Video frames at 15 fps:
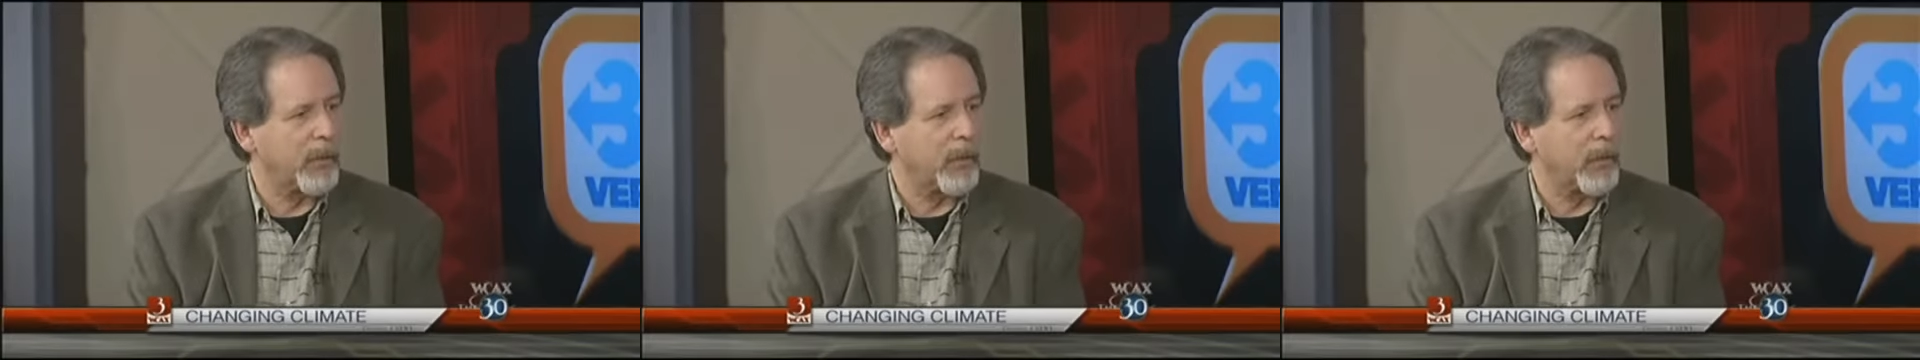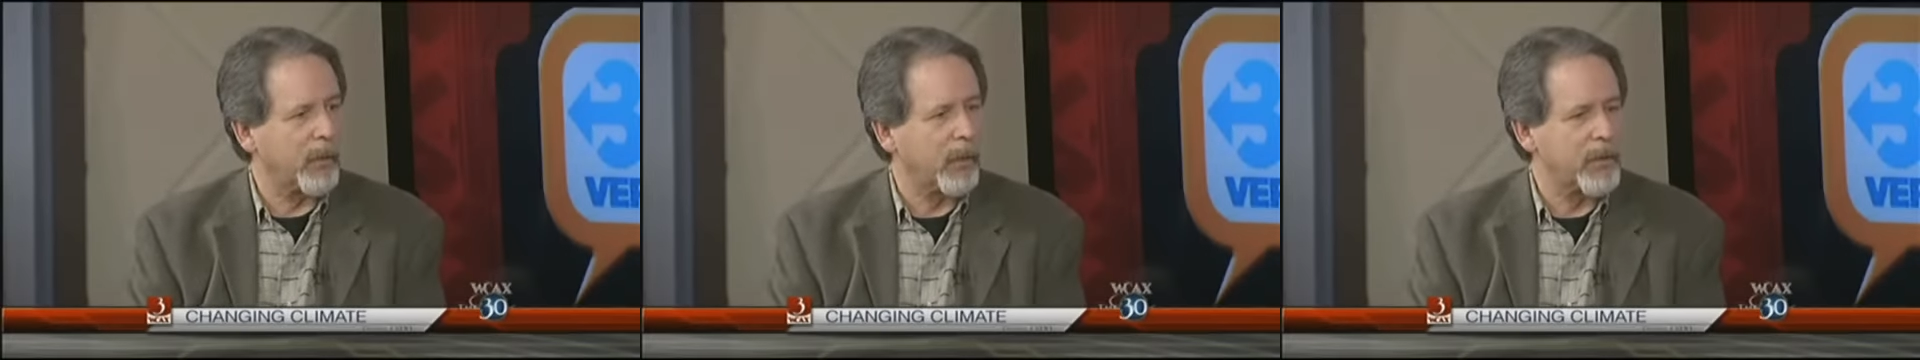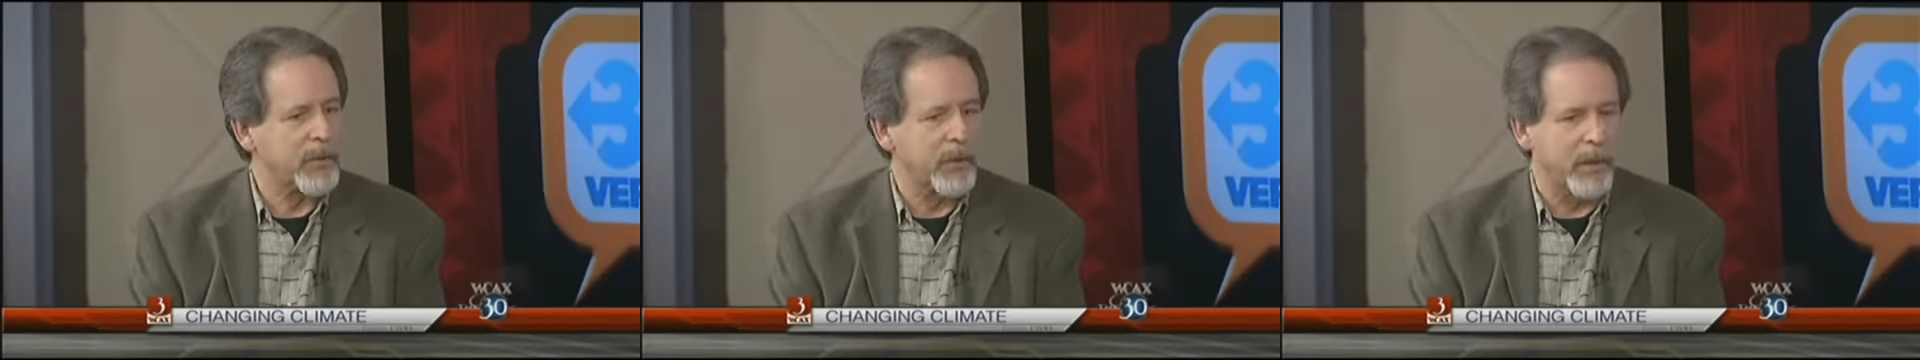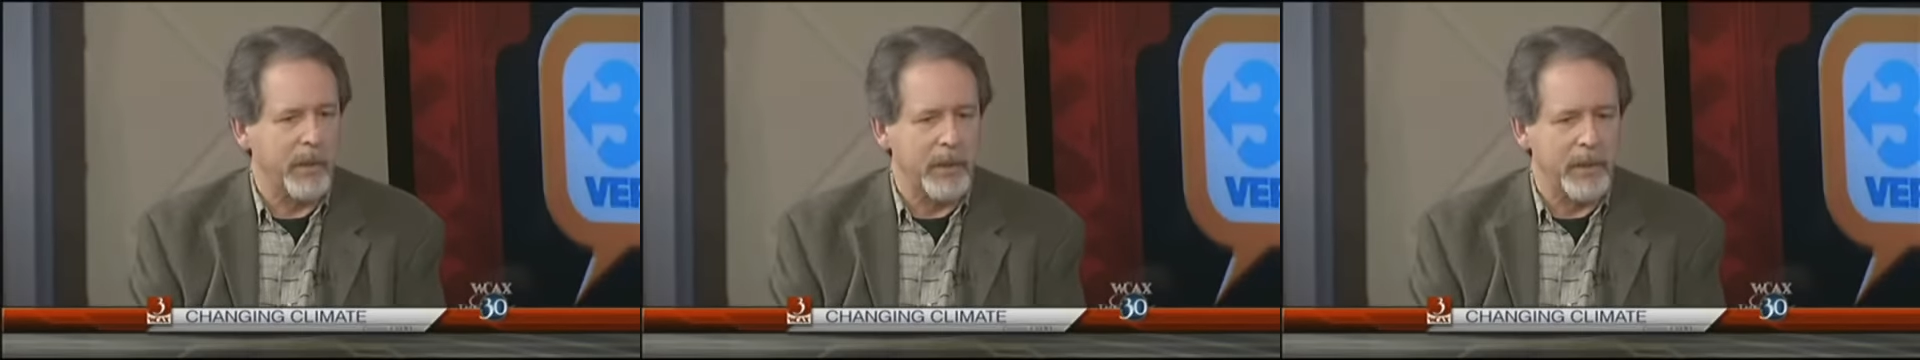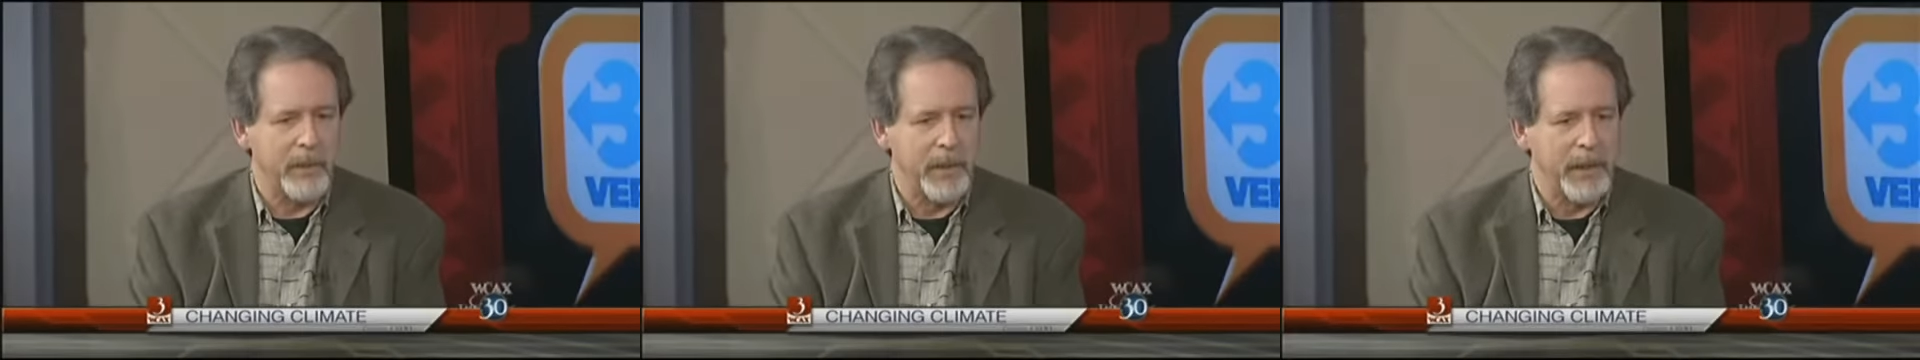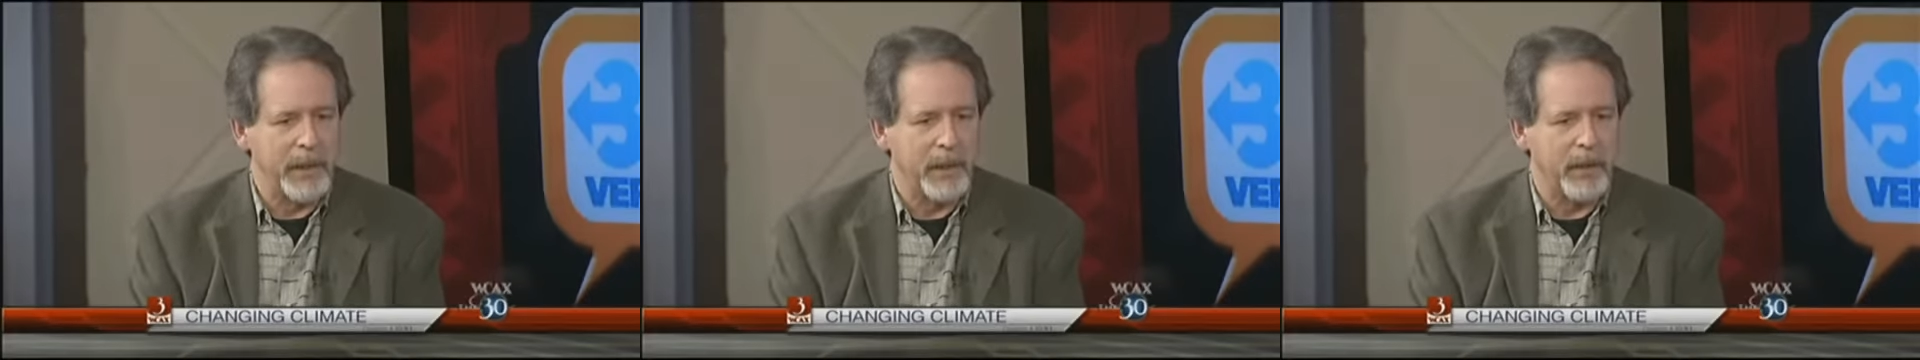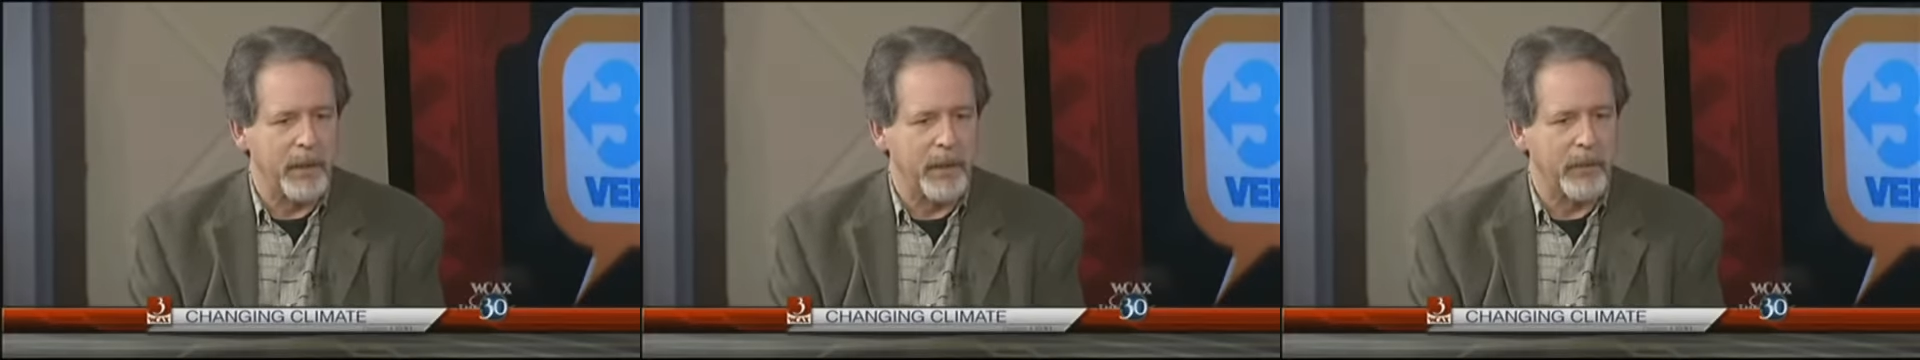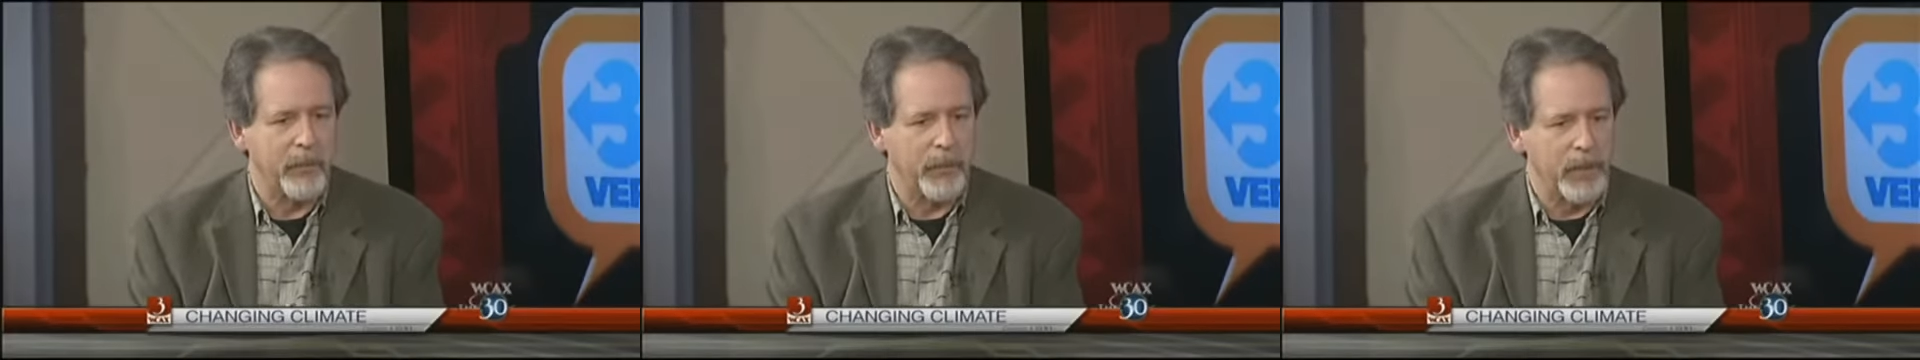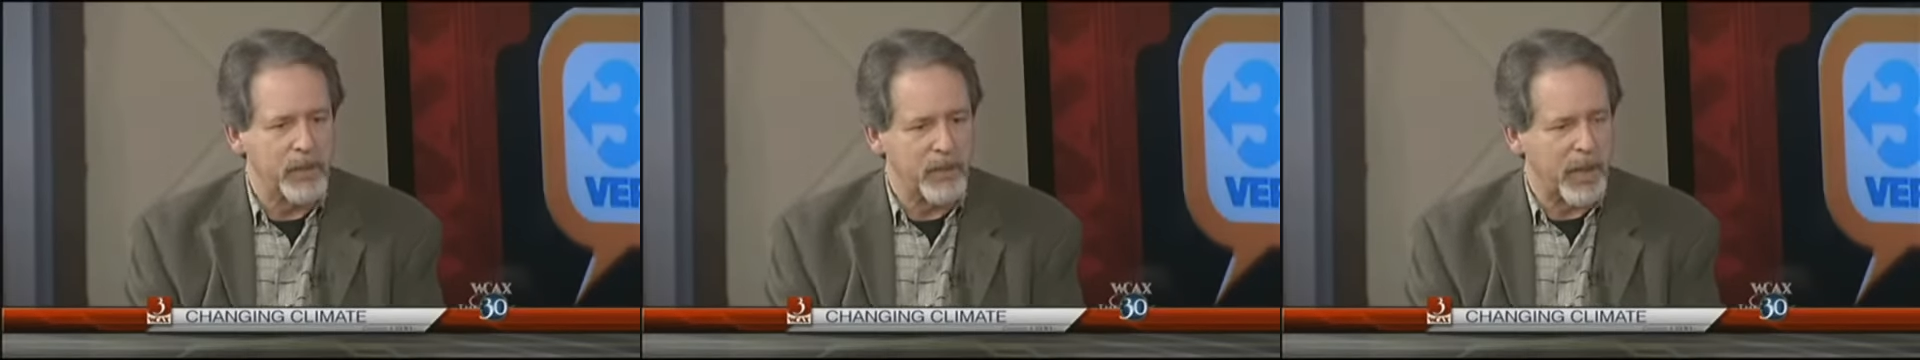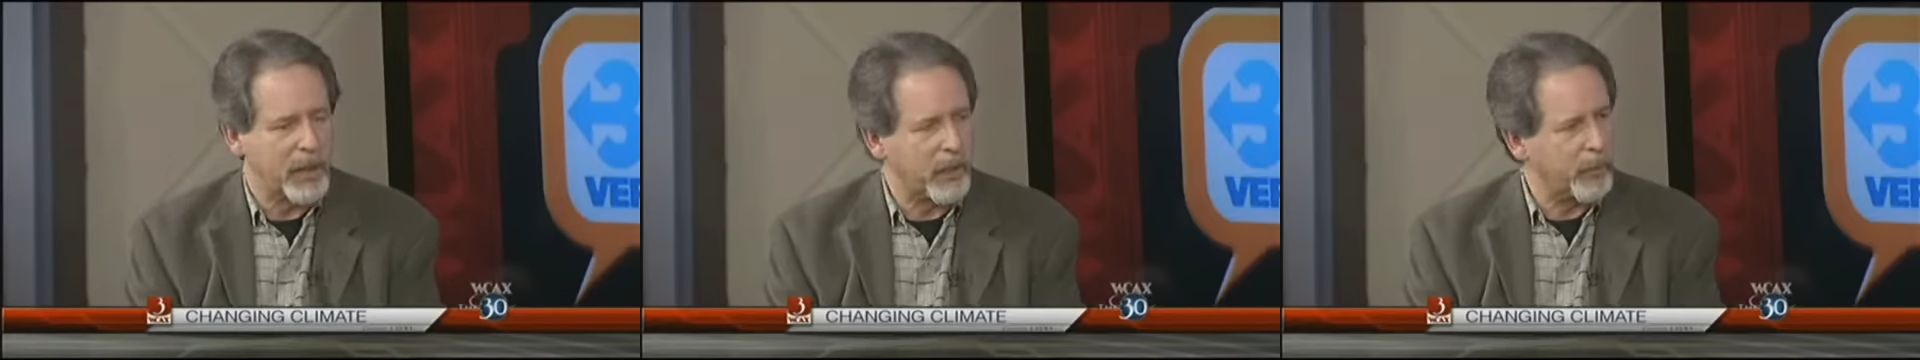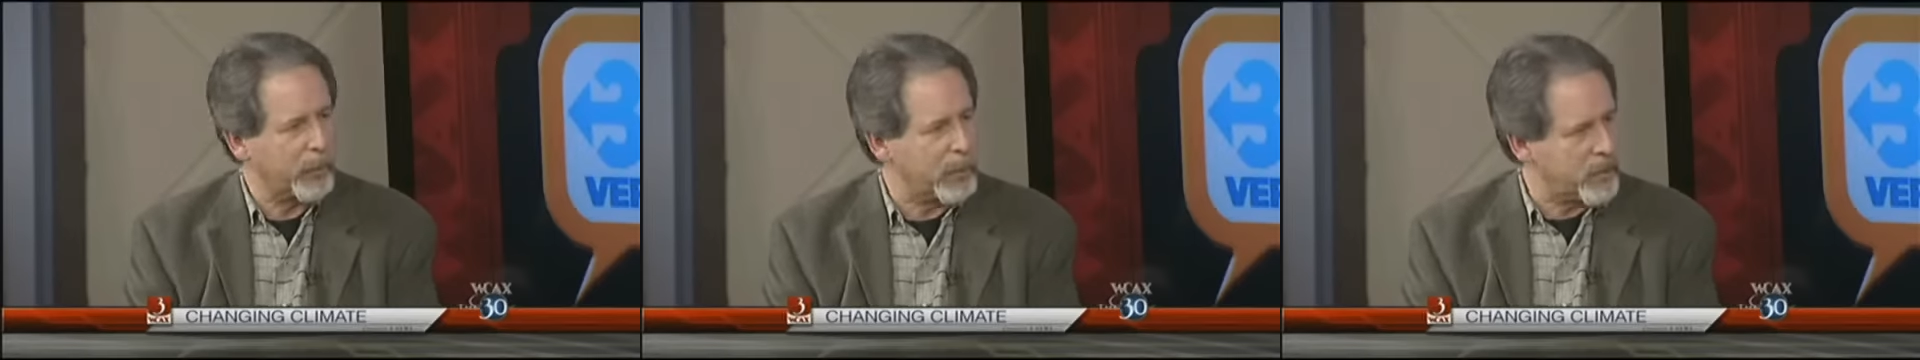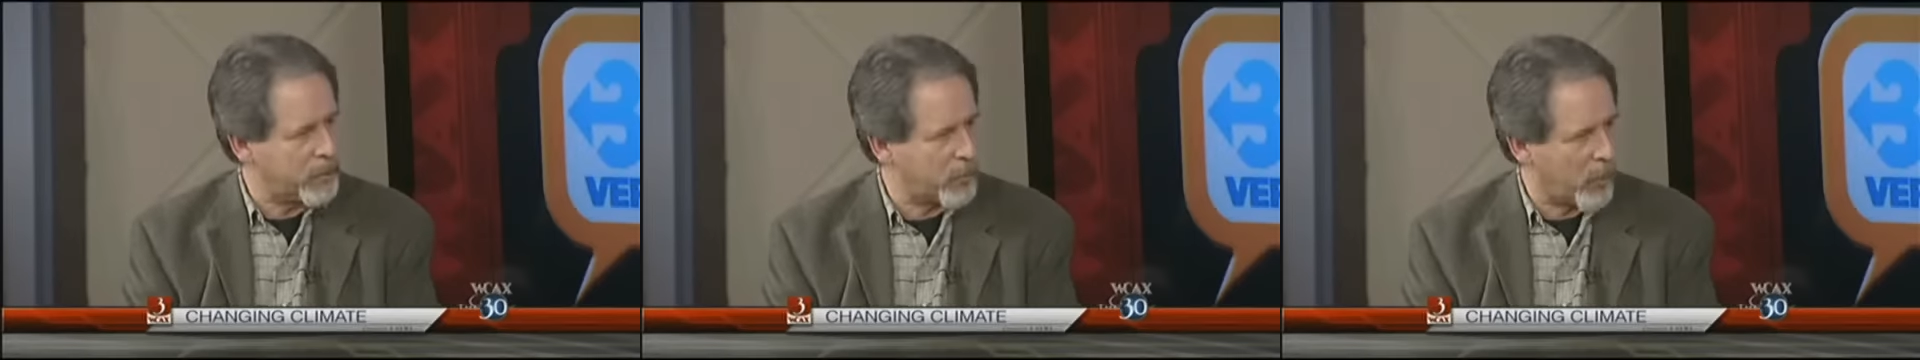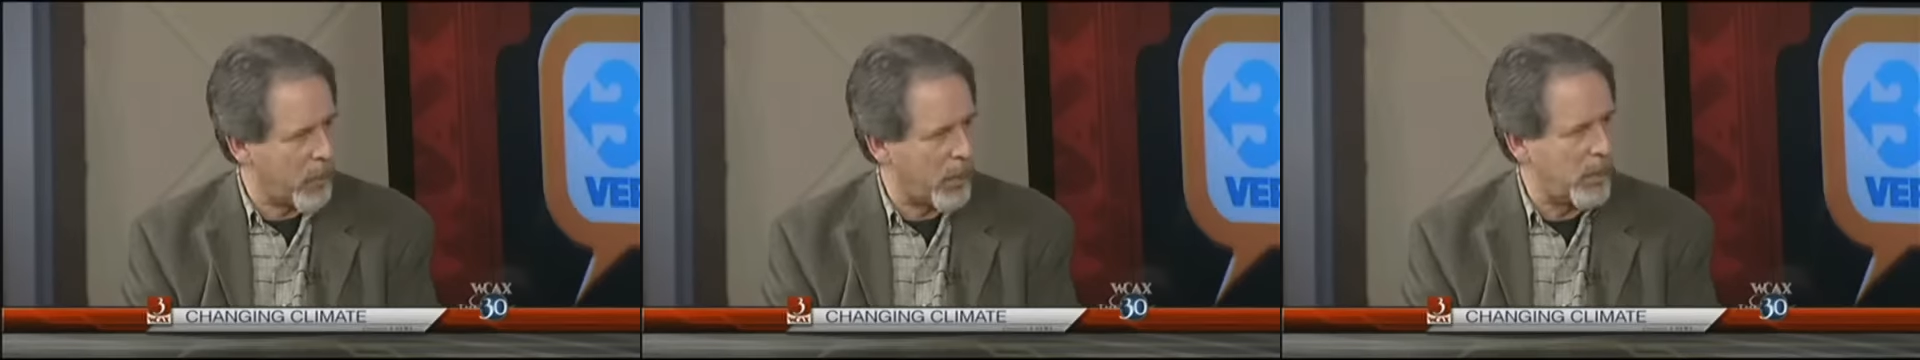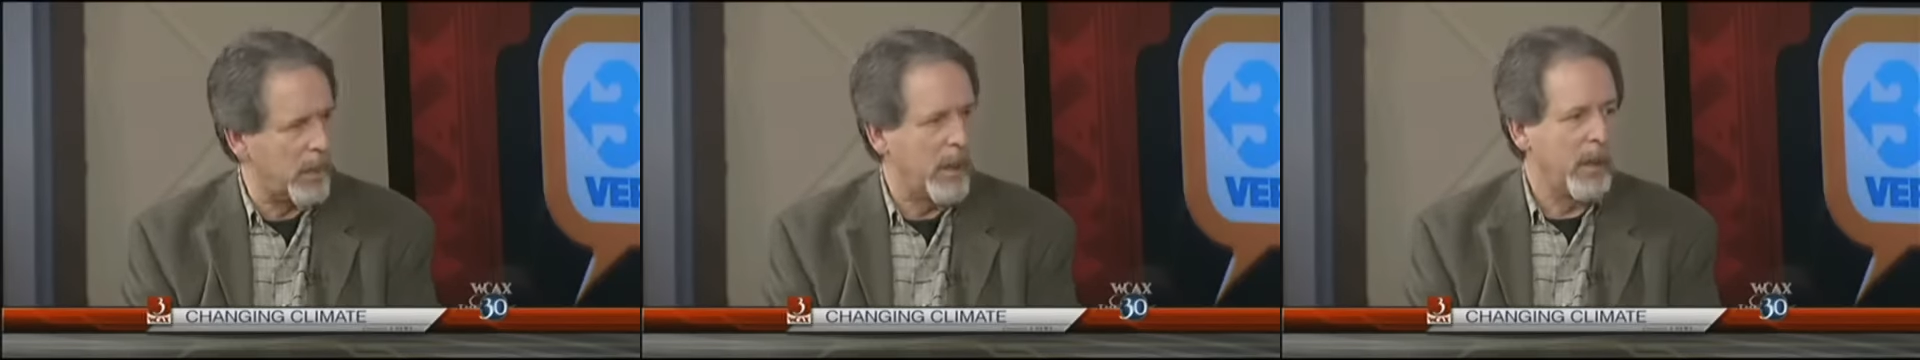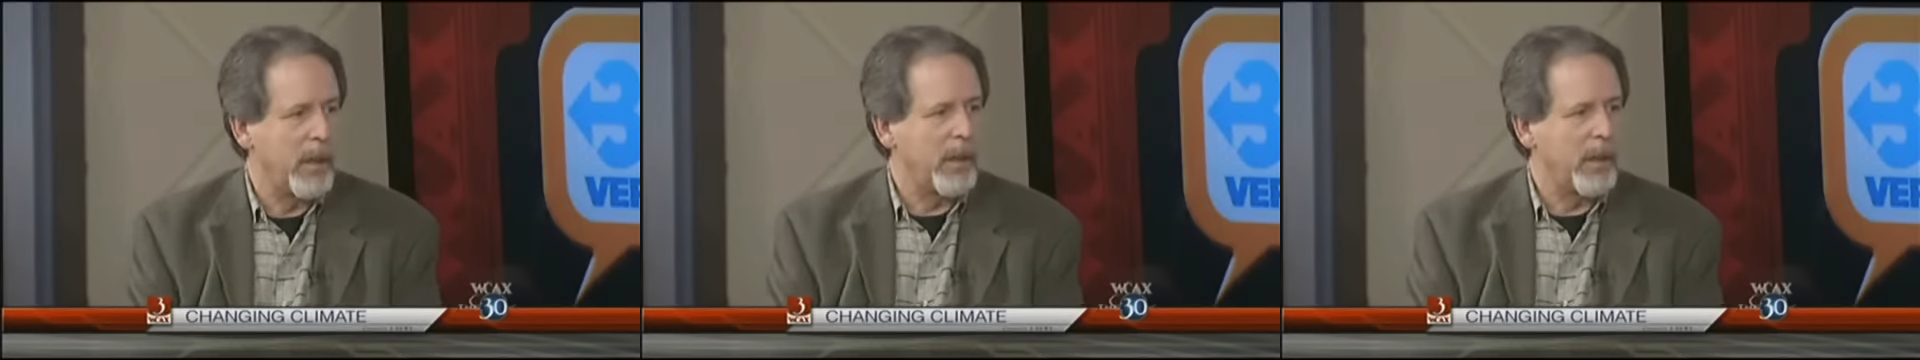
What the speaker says: across in the media that really stand out really strong